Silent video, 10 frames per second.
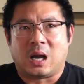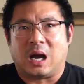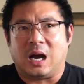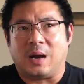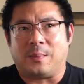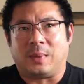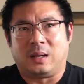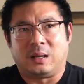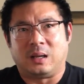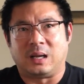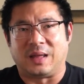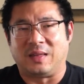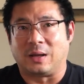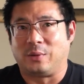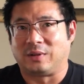I
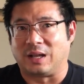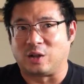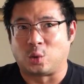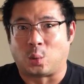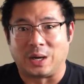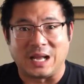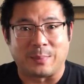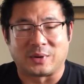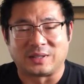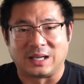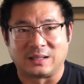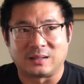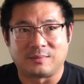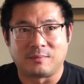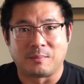think I was like 28%
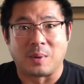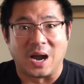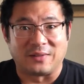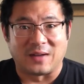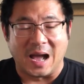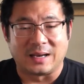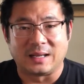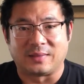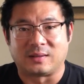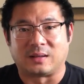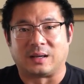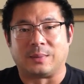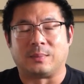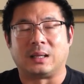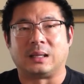body fat at the time,